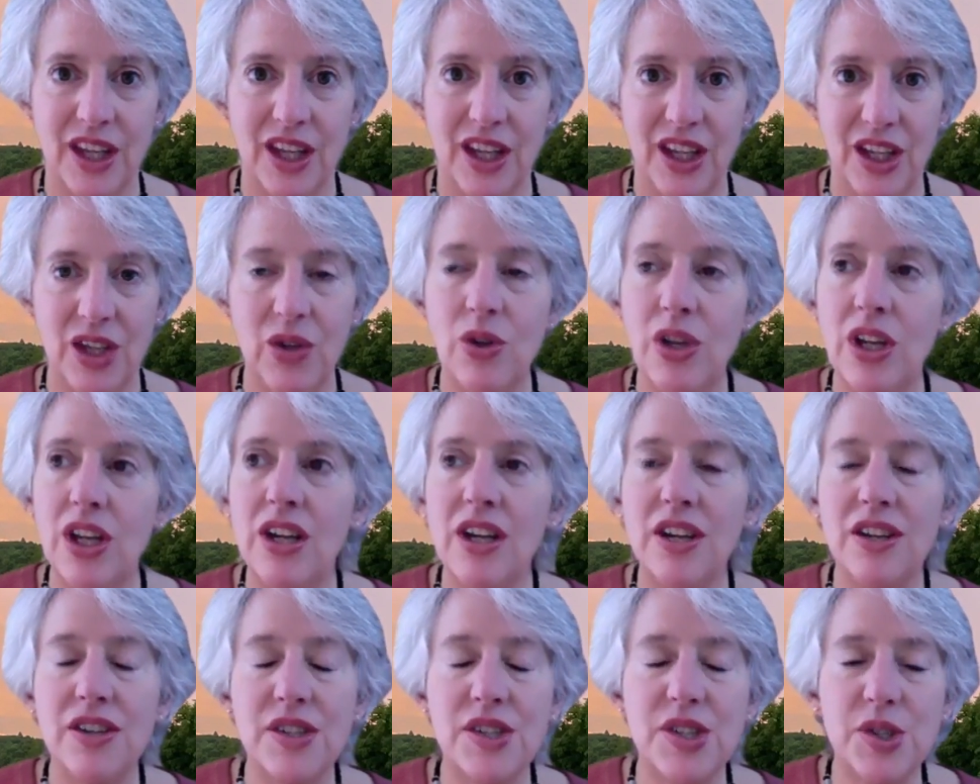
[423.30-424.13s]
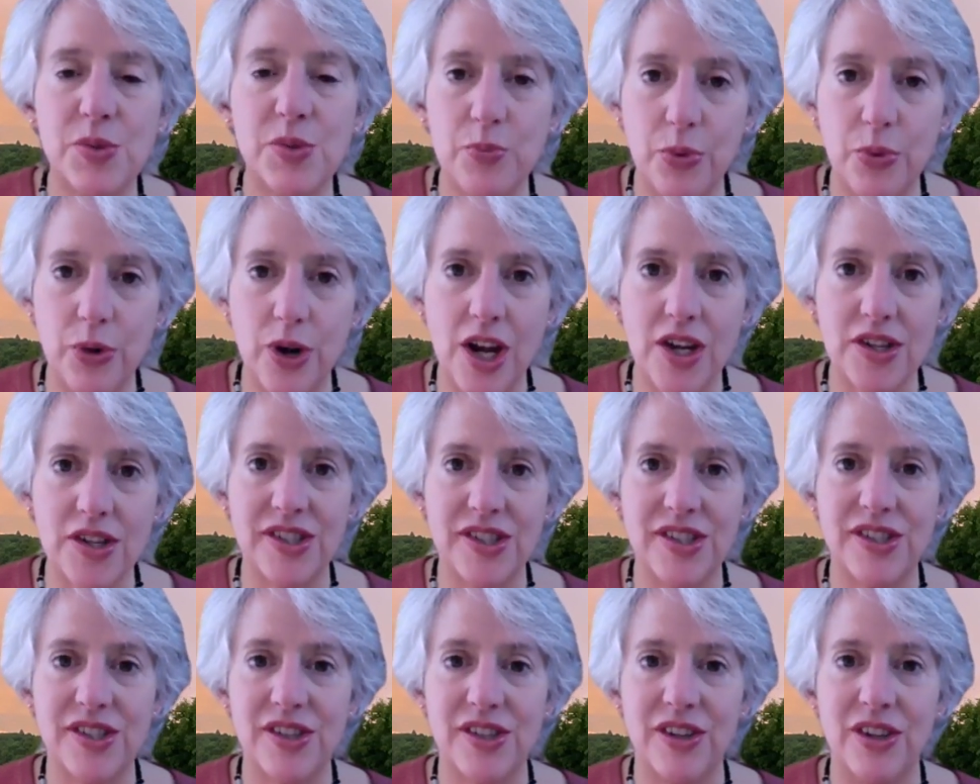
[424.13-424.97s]
You can
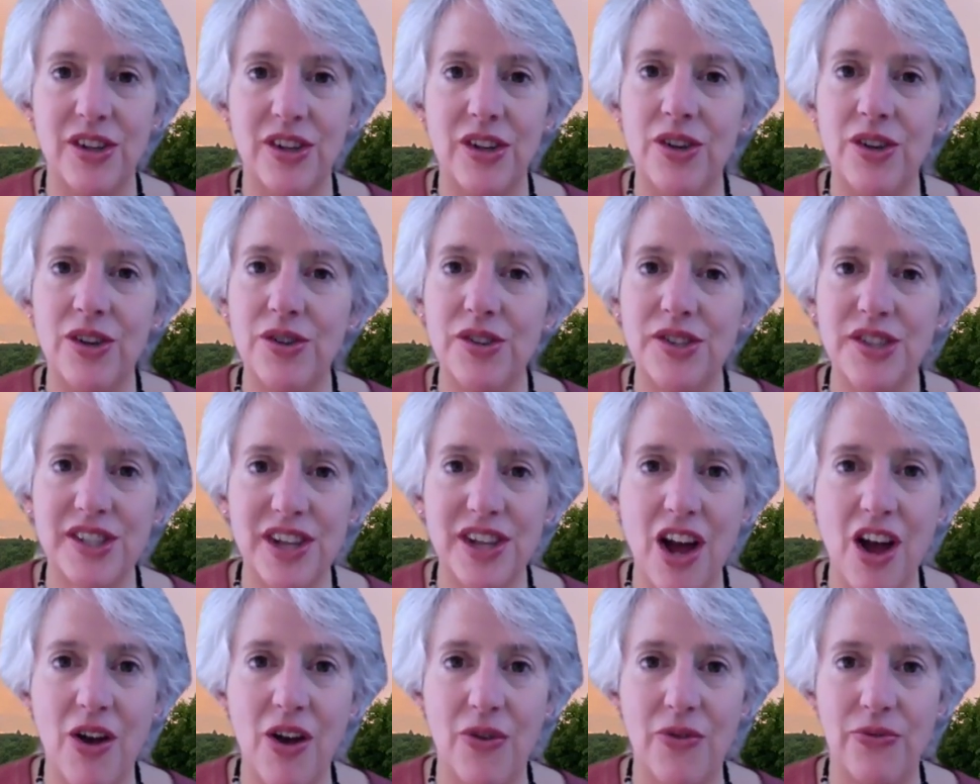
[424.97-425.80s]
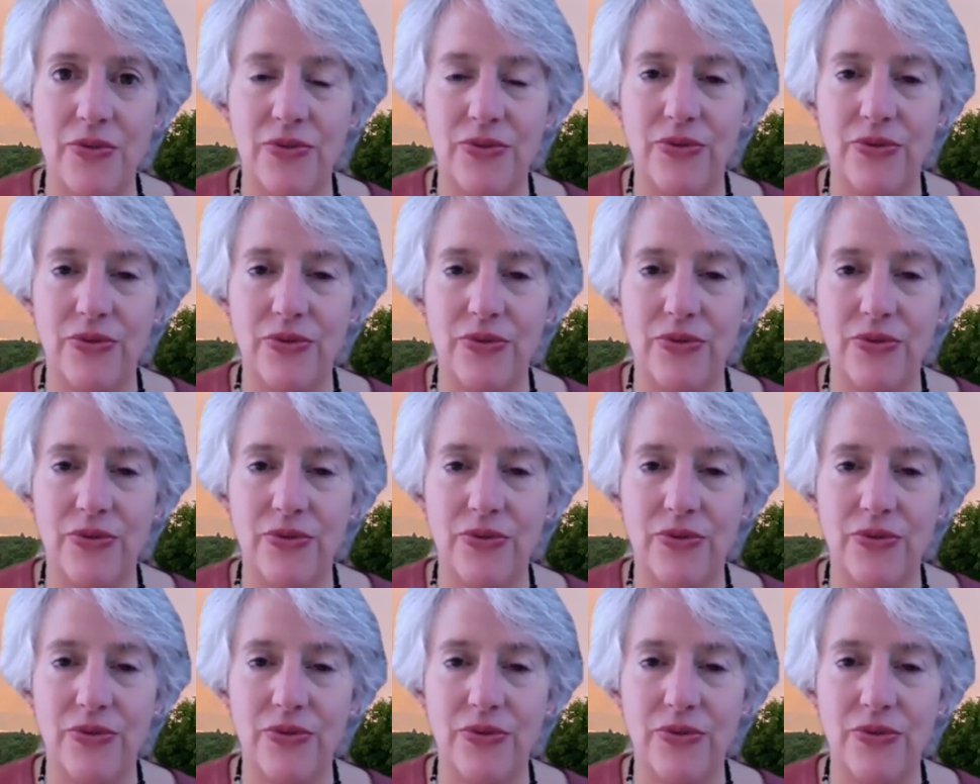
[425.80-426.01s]
express yourself